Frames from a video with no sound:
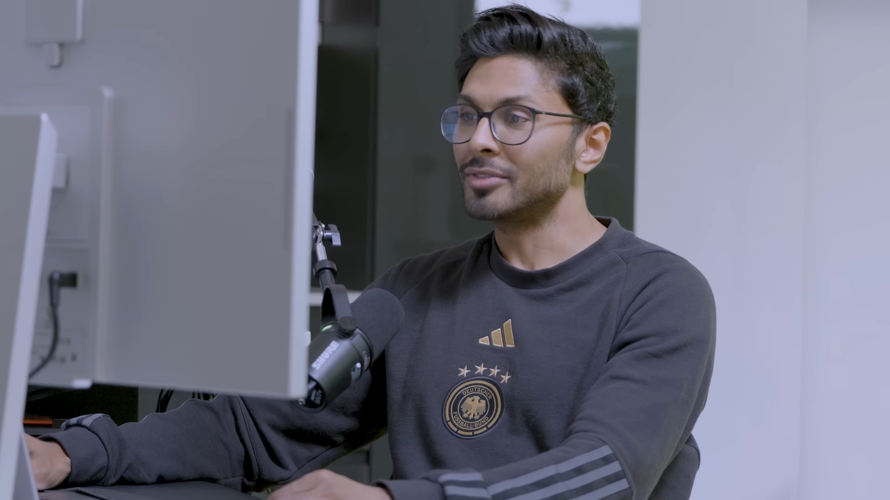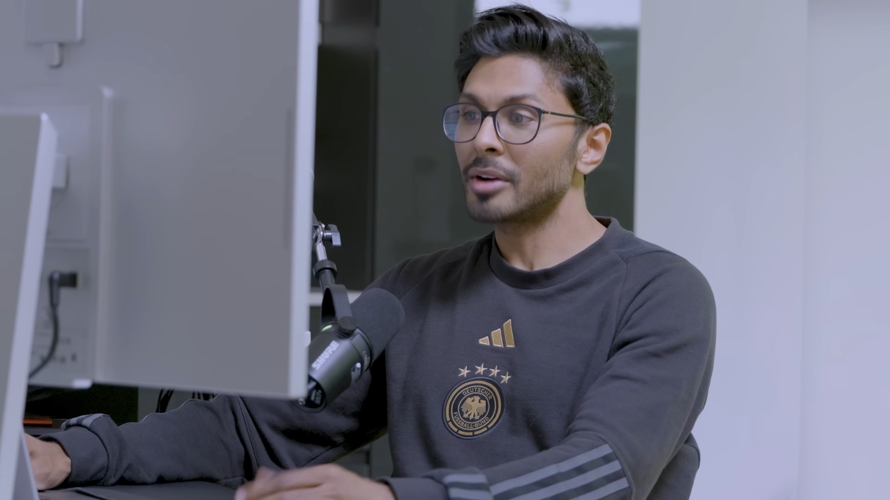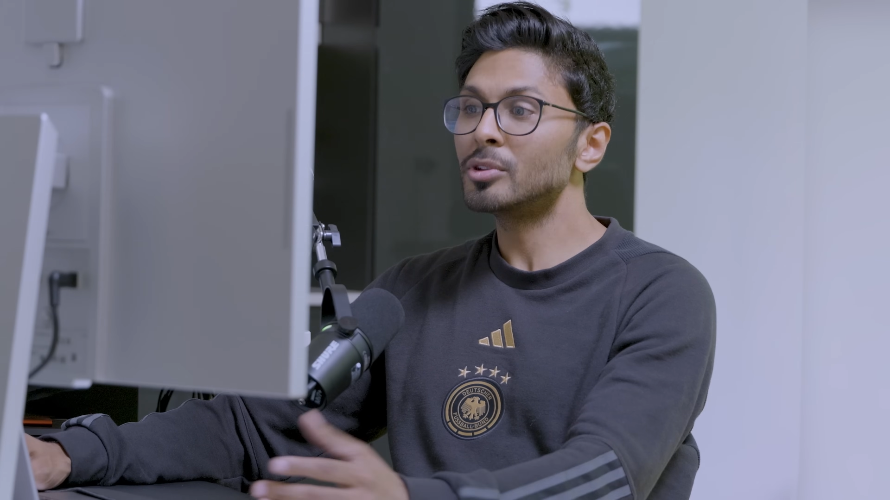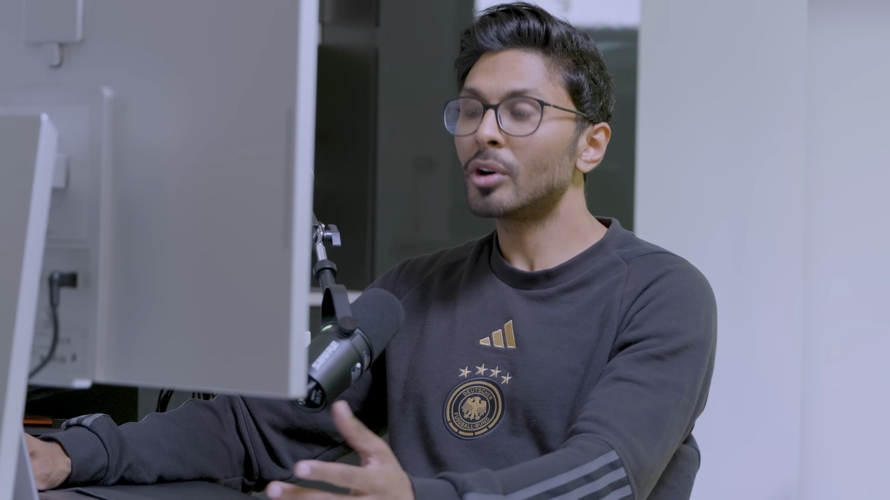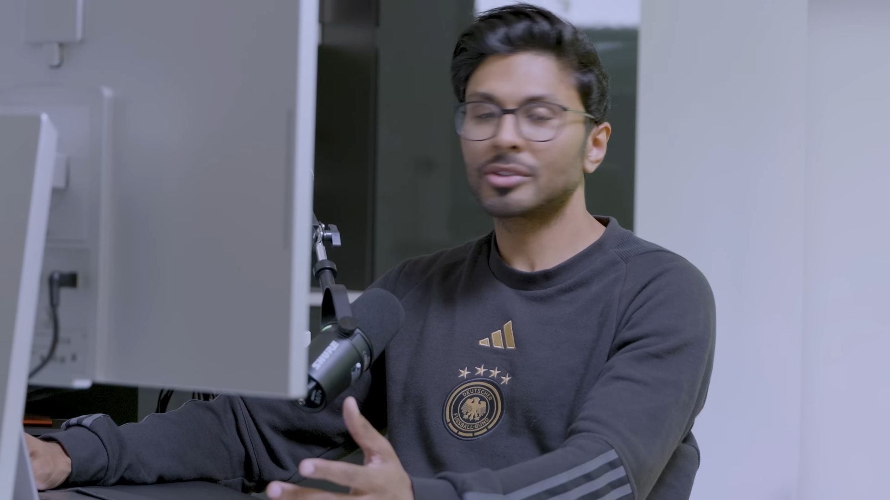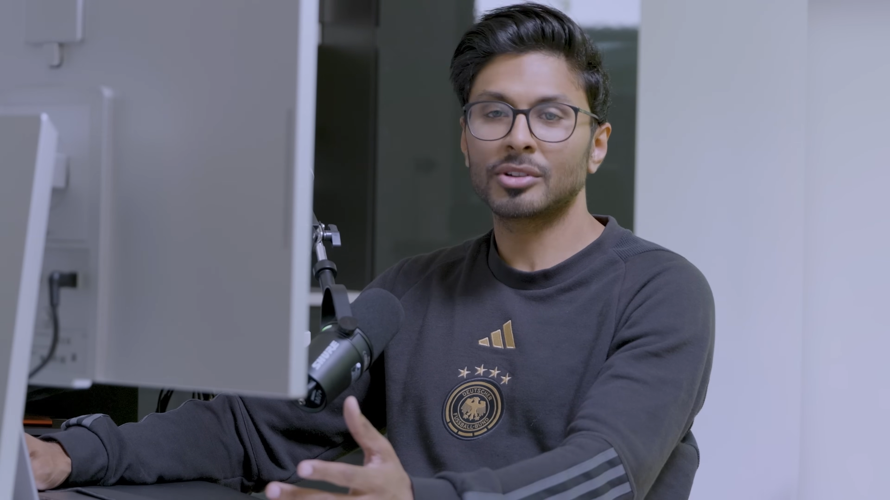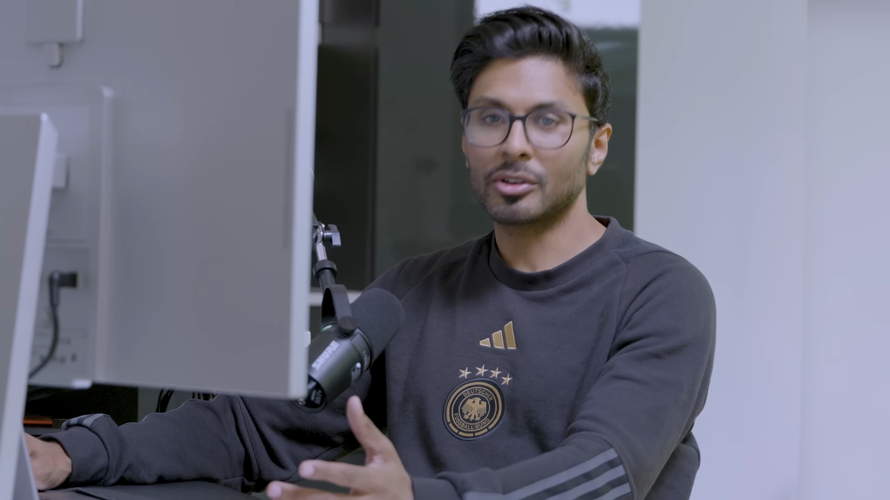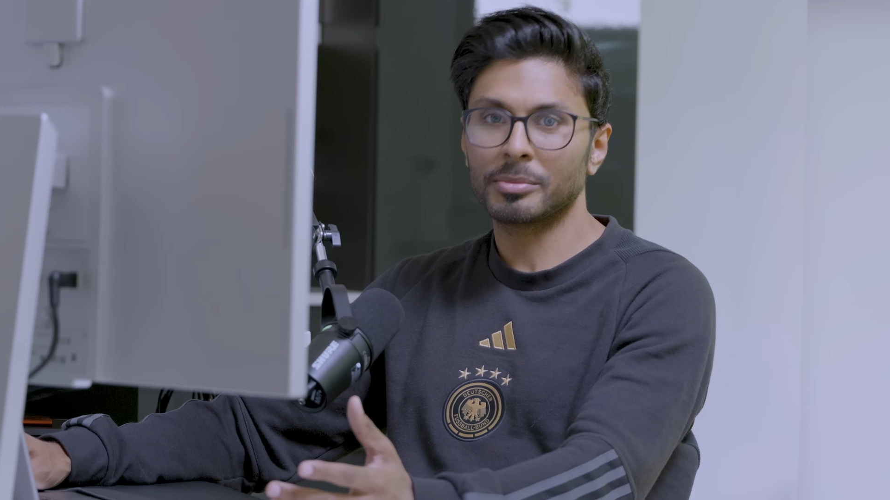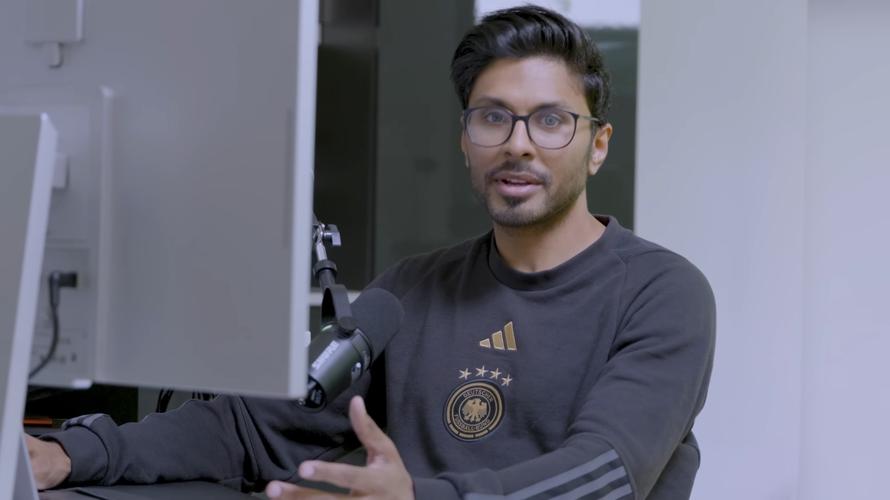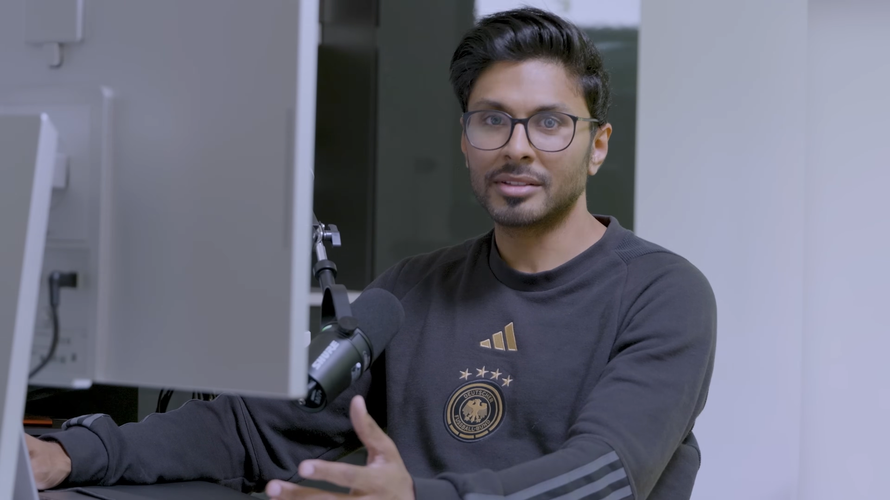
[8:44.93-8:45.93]
if I'm not a
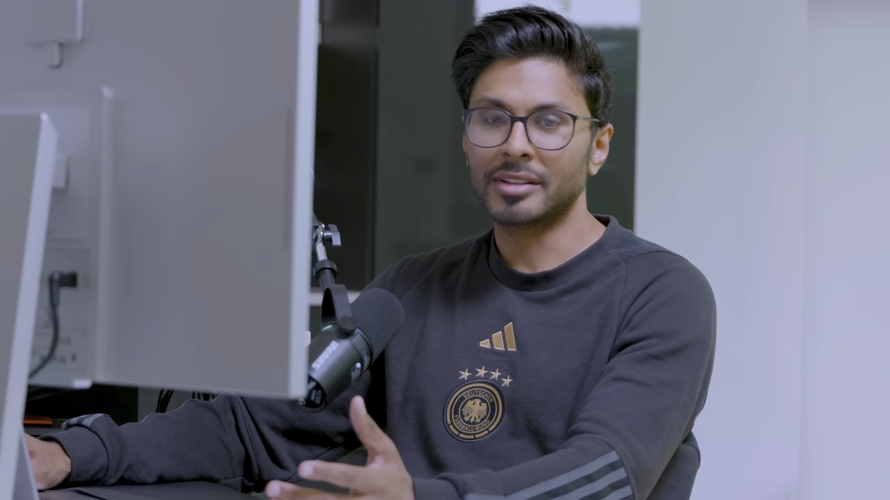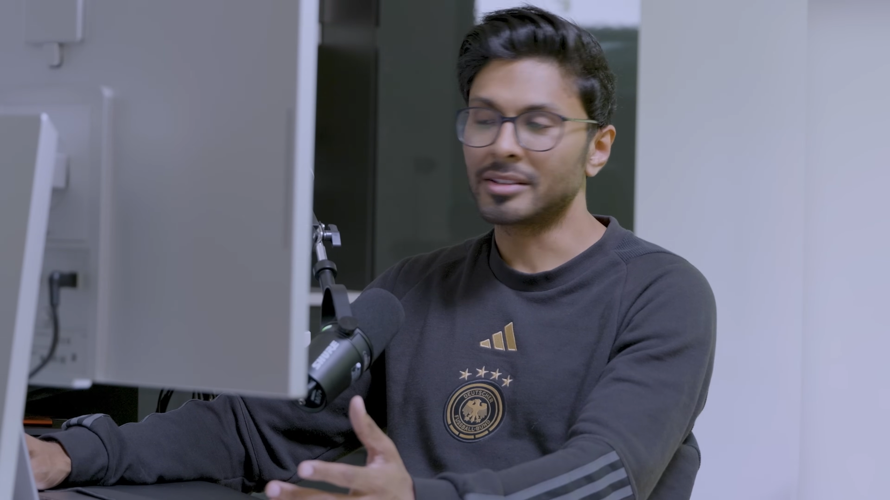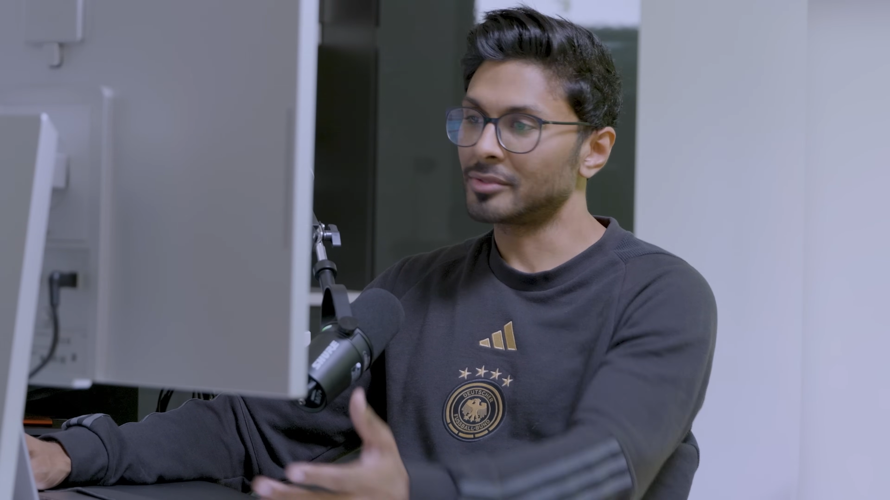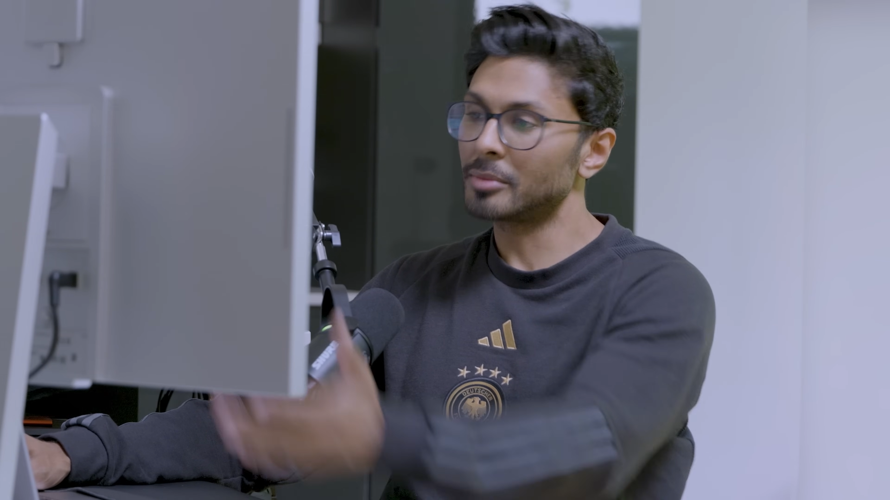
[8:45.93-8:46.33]
cosmetic dentist,